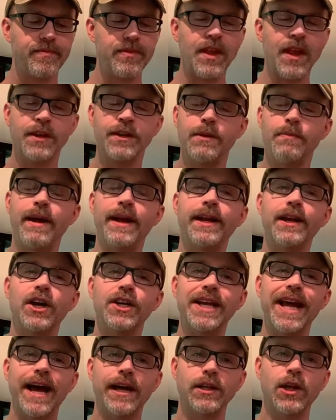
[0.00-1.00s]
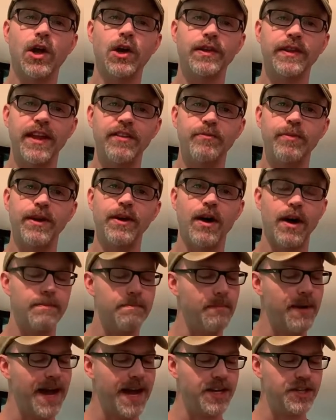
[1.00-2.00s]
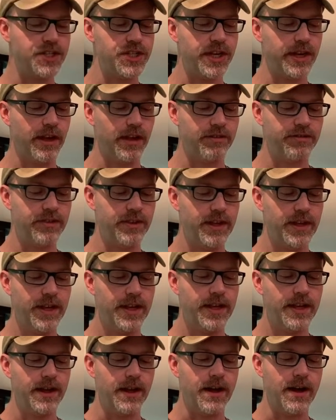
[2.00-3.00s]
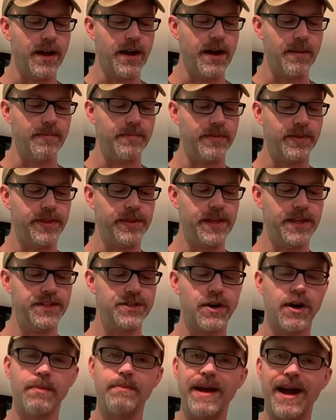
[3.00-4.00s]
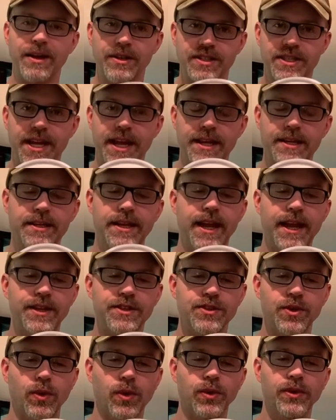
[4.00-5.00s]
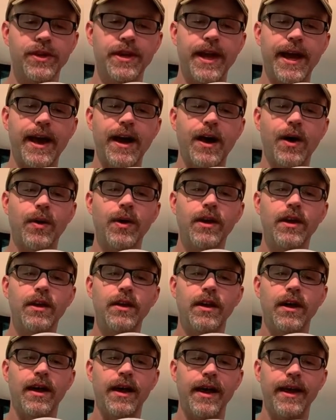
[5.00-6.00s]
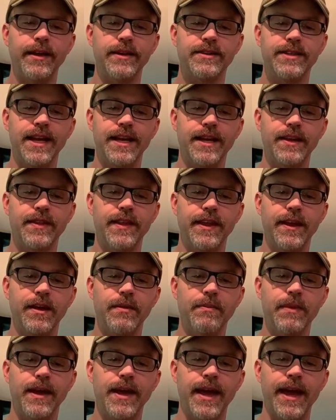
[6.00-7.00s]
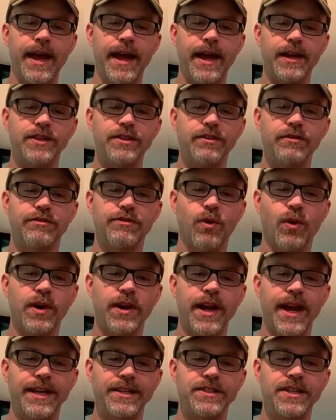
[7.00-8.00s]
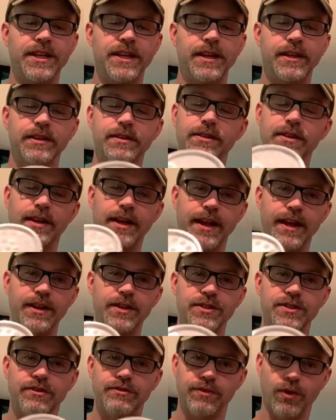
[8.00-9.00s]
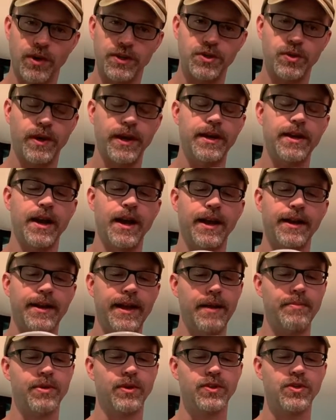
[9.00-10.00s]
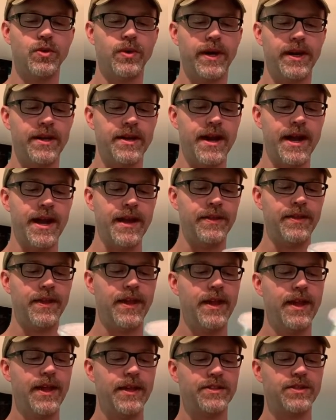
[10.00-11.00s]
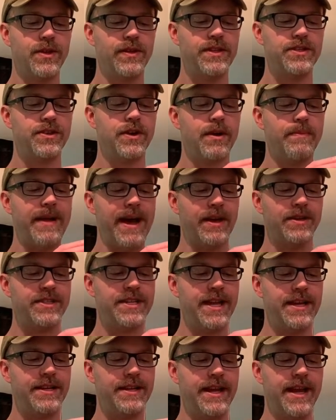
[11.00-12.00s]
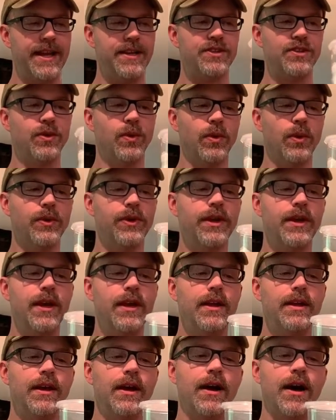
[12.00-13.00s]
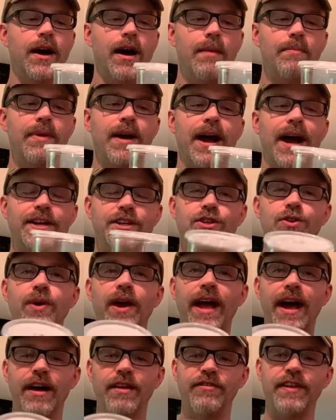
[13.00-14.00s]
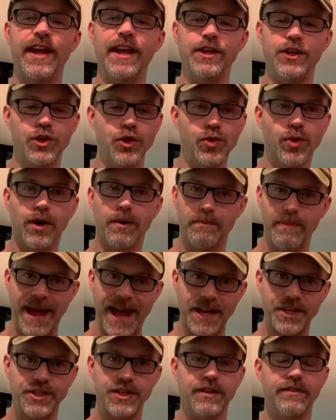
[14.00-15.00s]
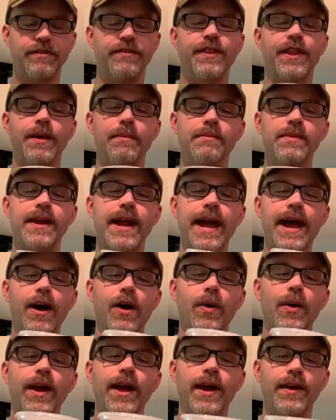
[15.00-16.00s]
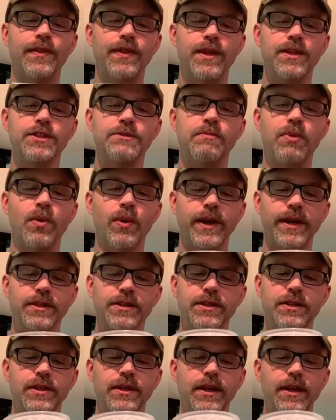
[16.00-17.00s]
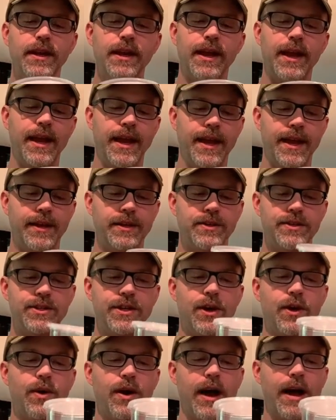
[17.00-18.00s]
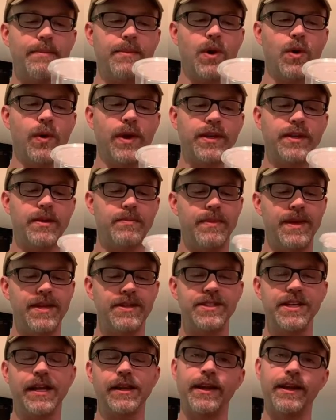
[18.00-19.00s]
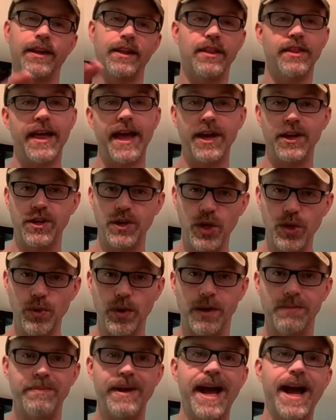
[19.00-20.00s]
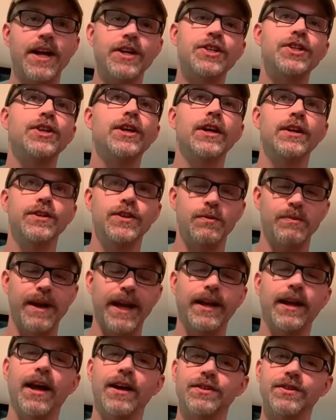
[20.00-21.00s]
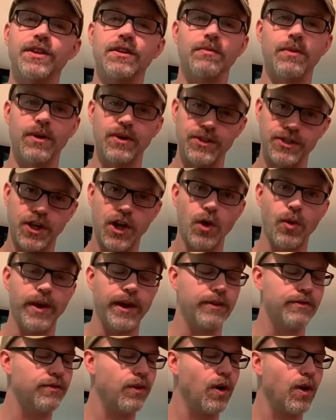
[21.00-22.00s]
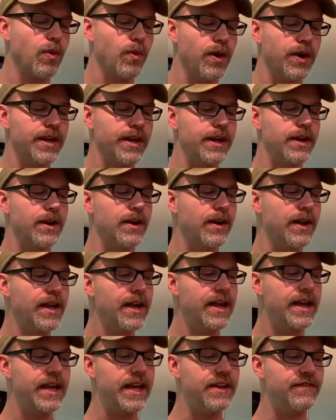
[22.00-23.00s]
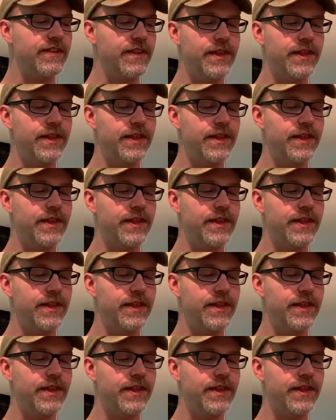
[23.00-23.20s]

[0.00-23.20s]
depending on how long they've been on my shelf. These are about 10 days old now. I dated them at 4/19. Today is 4/29, April 29th. And so these are about 10 days old. I do have a newer batch of them now at this point. And so I'm going to be selling that newer batch to my customers going forward here, even